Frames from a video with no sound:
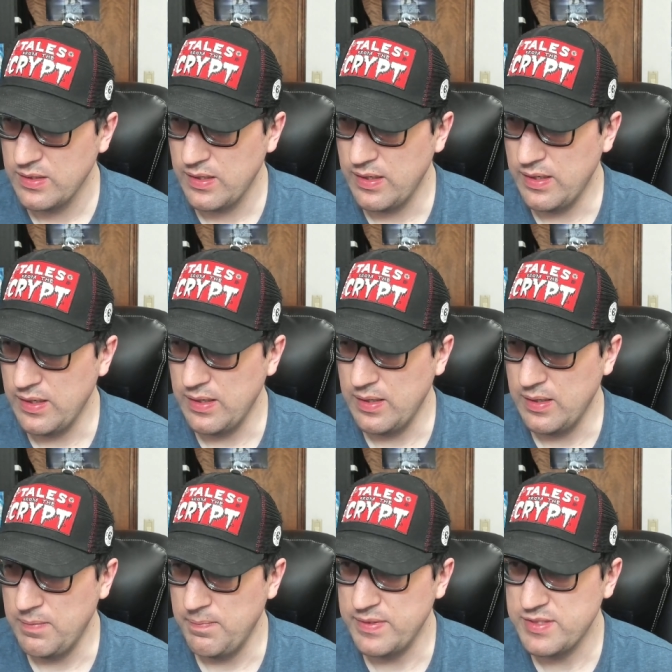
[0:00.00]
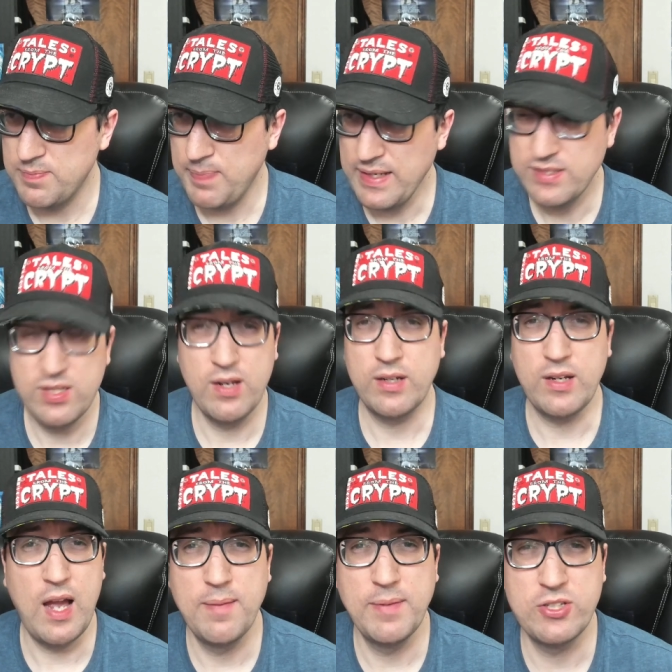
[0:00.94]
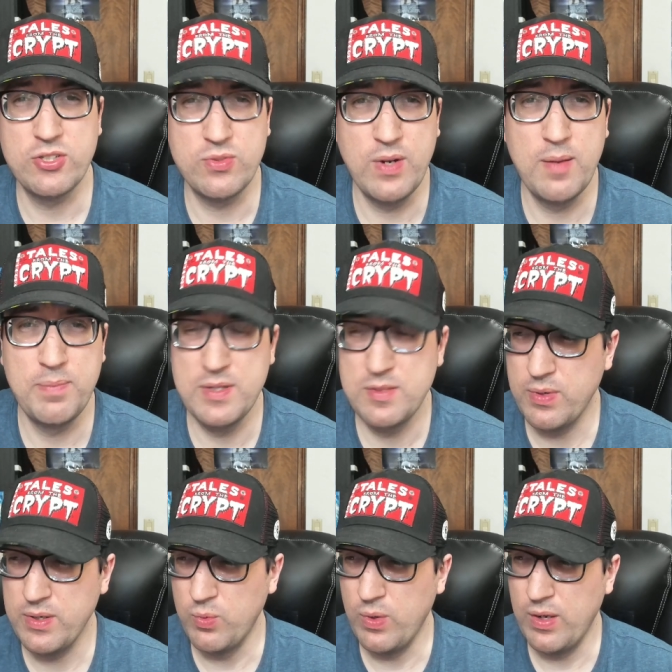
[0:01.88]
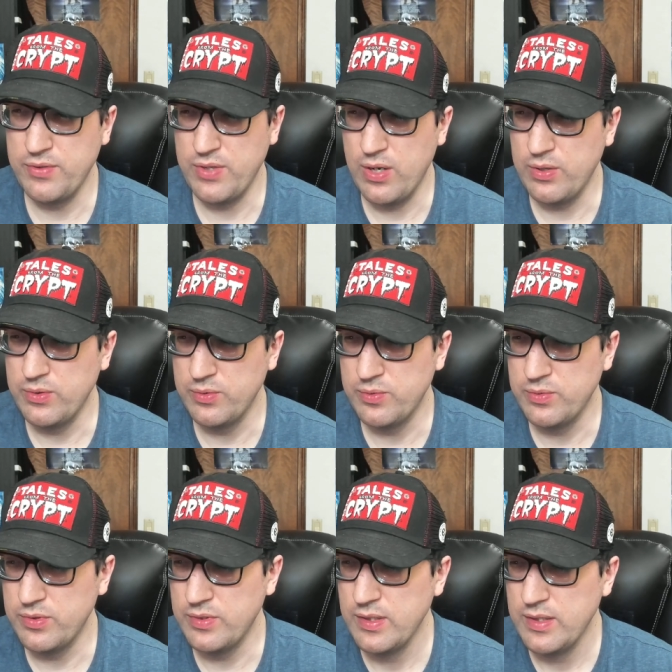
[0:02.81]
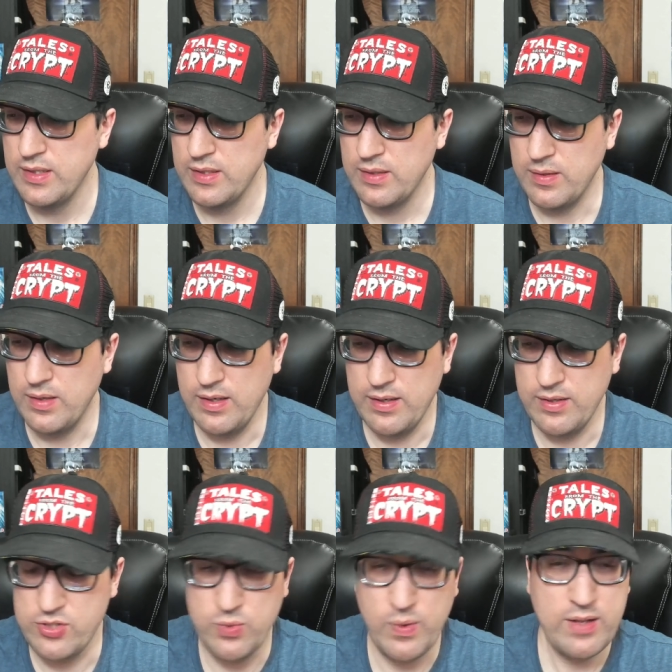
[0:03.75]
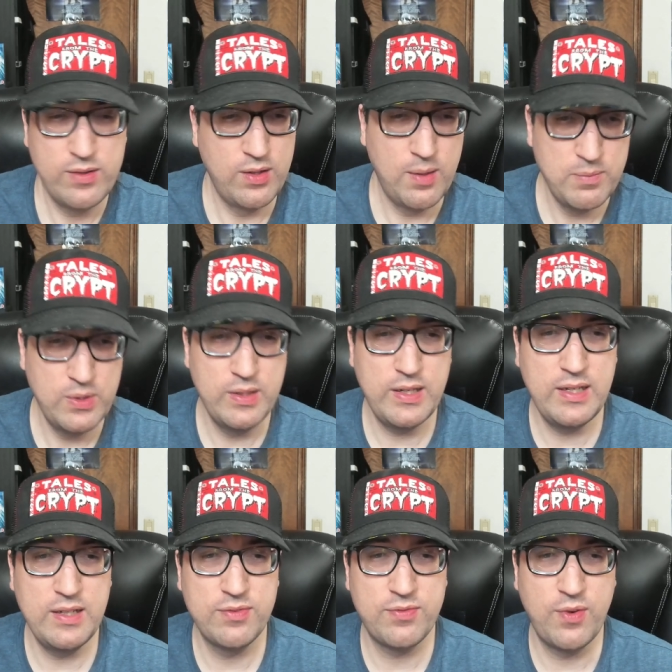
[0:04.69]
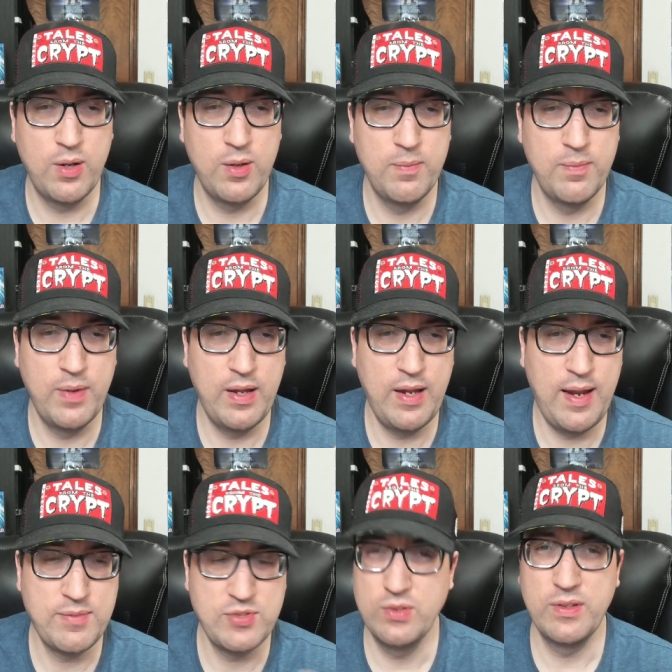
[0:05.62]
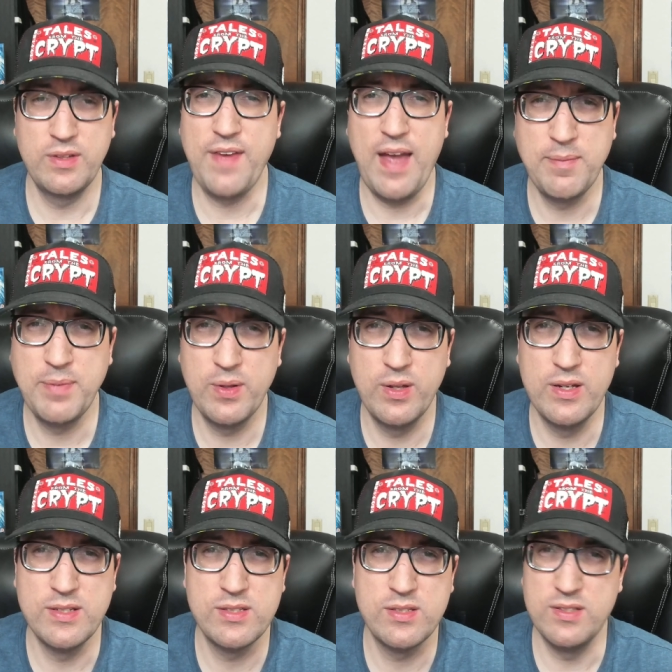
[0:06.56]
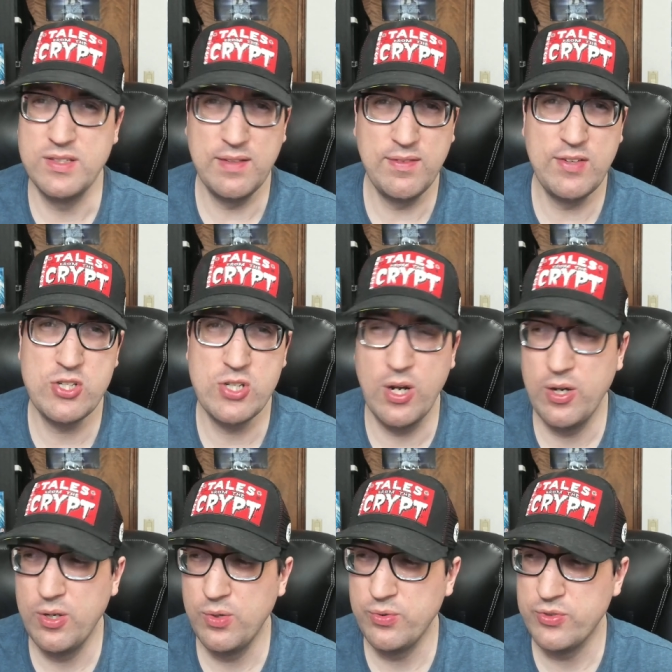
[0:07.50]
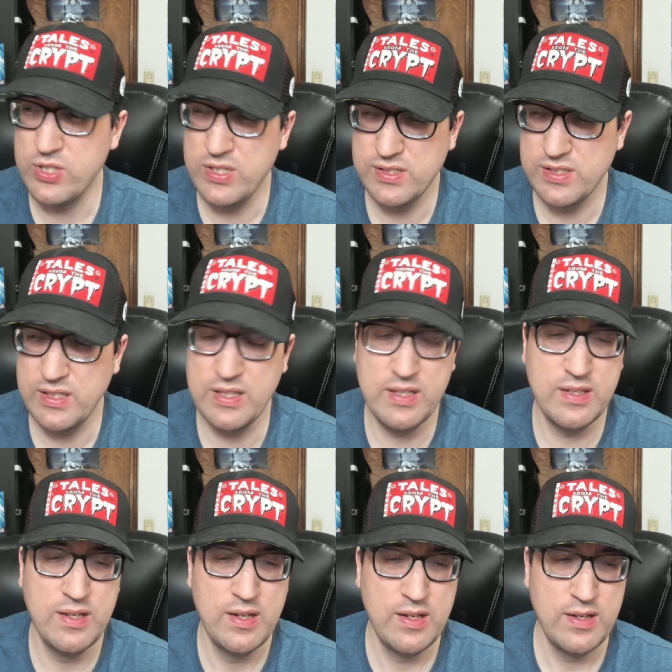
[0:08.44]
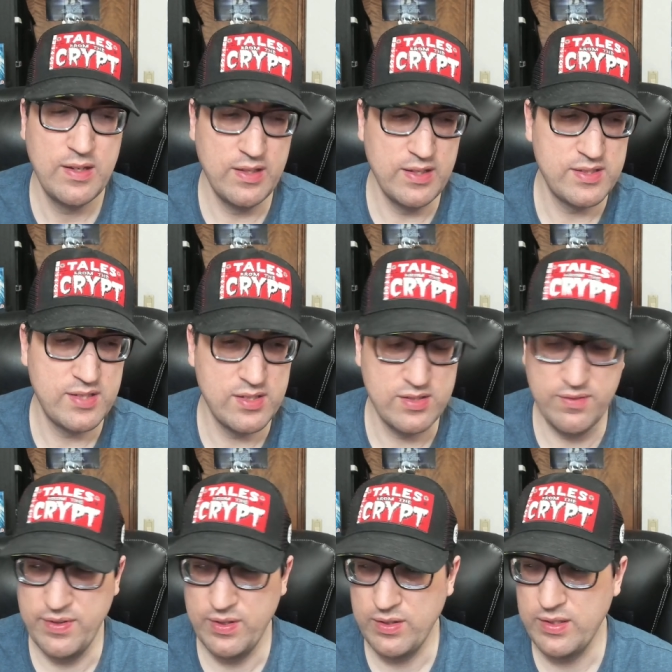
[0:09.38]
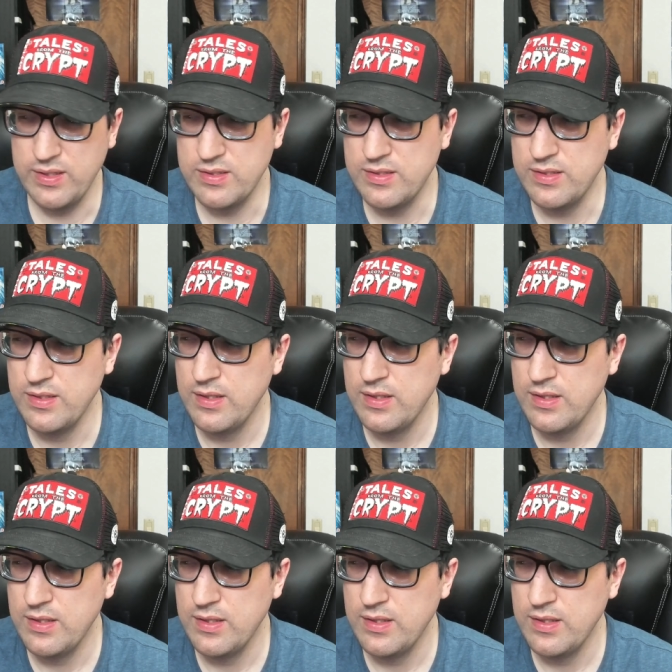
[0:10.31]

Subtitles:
It's based on a comic strip that's pretty well known. Joanna Lumley from Absolutely Fabulous, the TV show, she's in this as the villain.